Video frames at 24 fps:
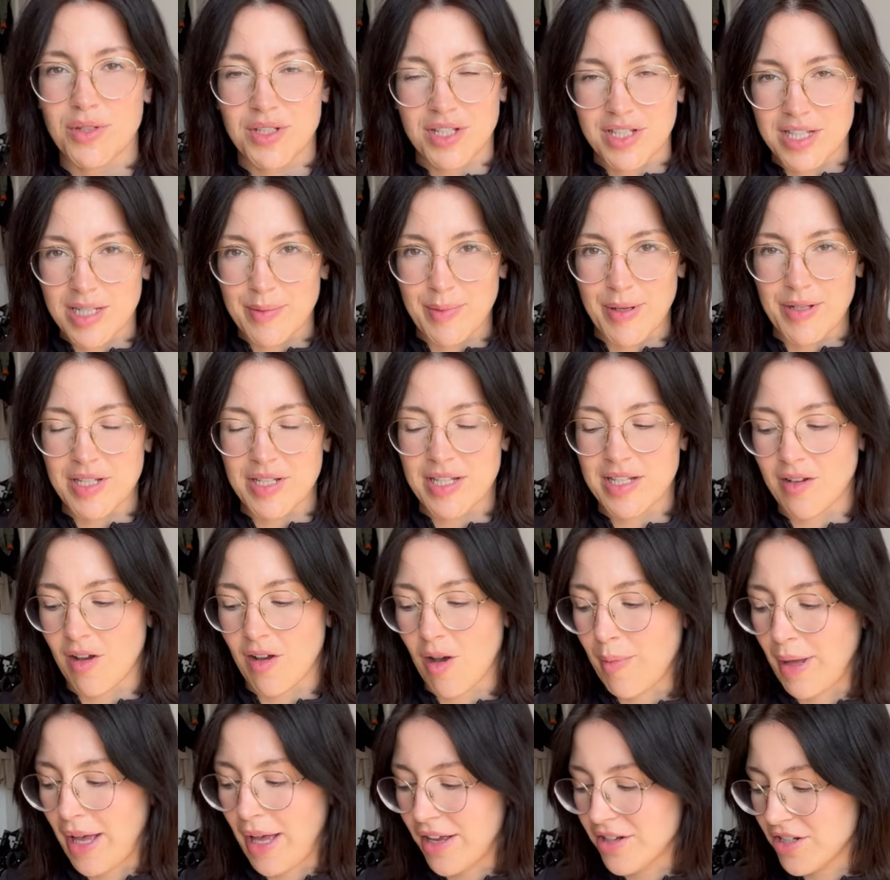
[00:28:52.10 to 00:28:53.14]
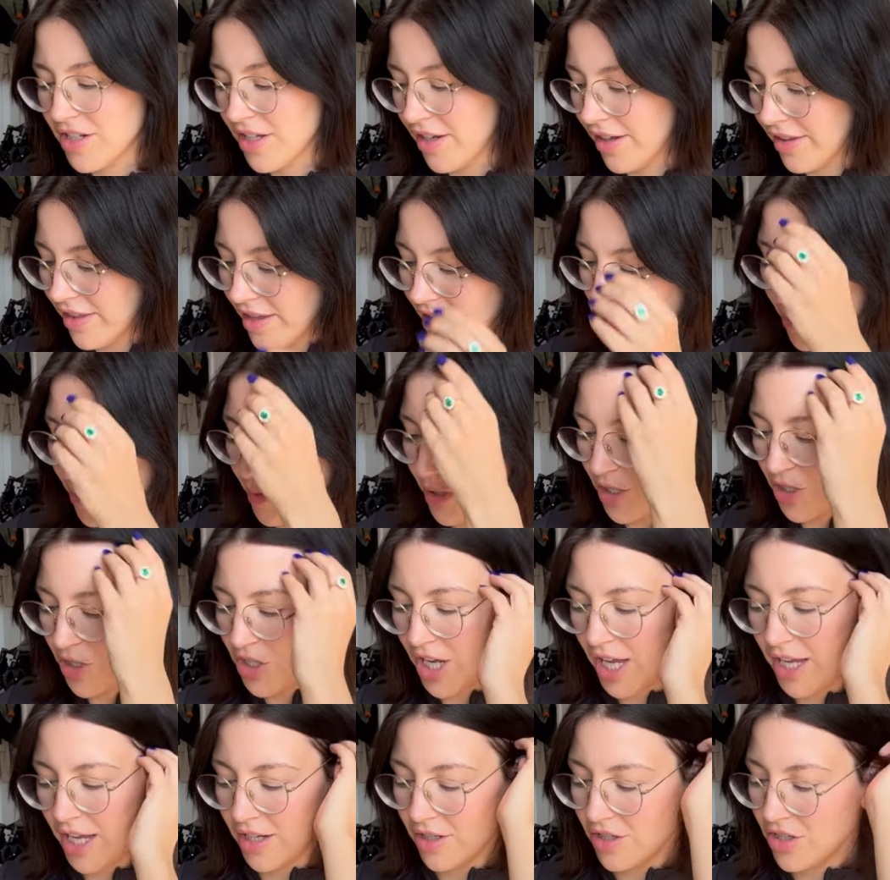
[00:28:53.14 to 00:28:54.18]
just about to start, but actually I think I'm gonna
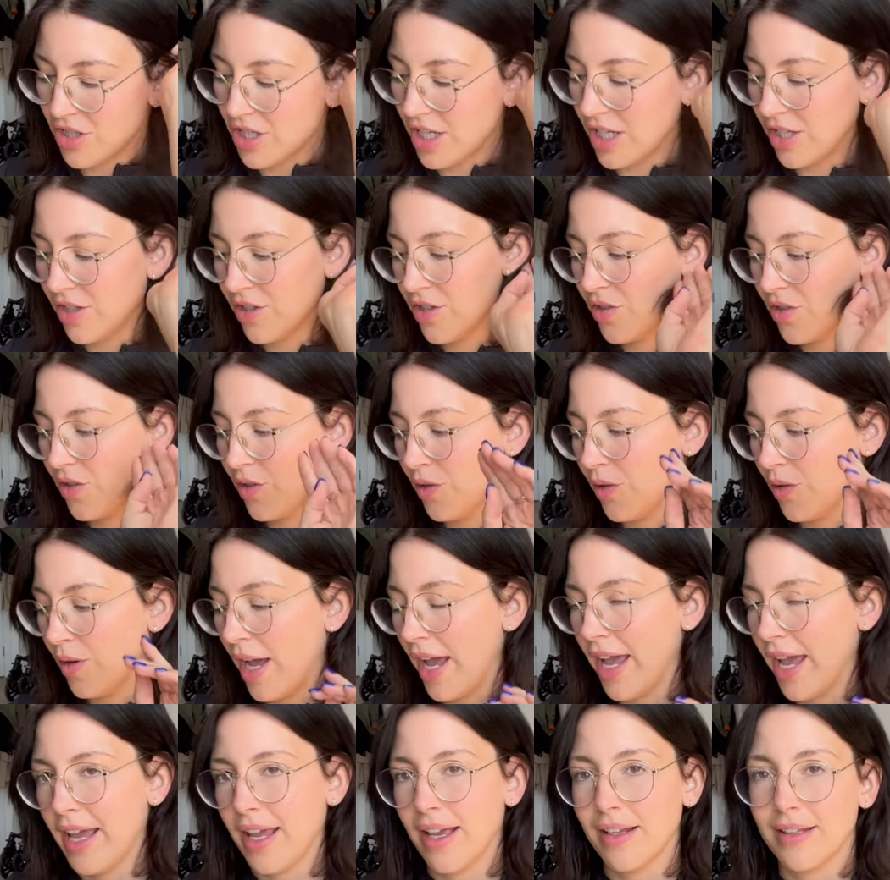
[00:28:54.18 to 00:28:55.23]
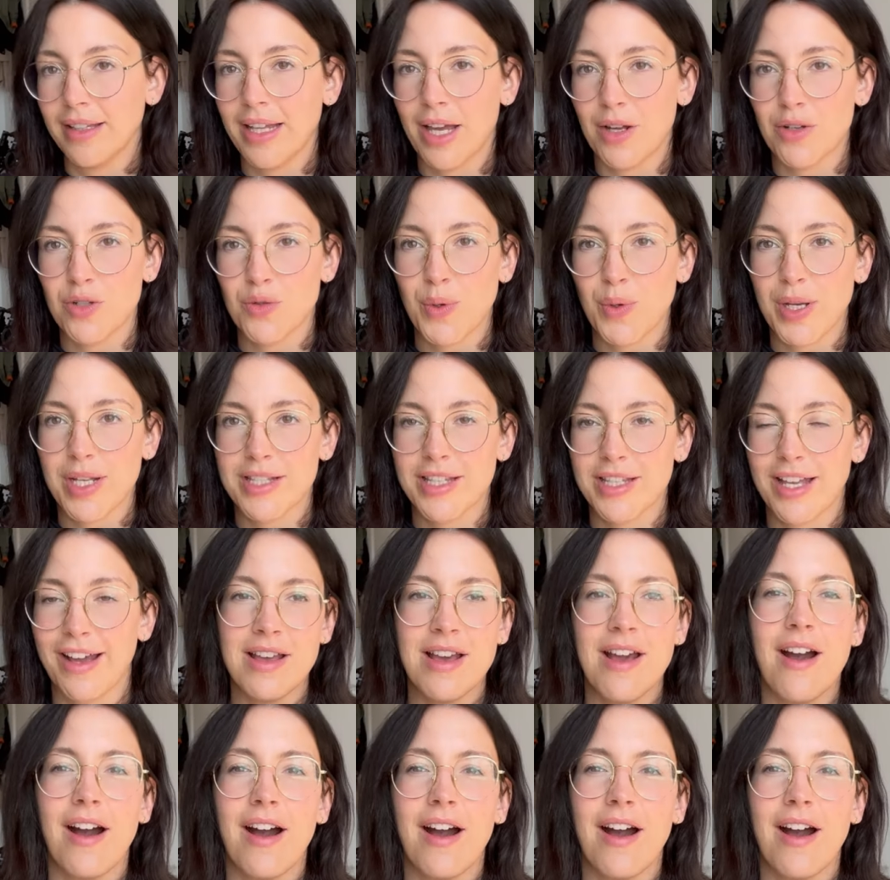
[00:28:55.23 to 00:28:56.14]
change into a loungewear set.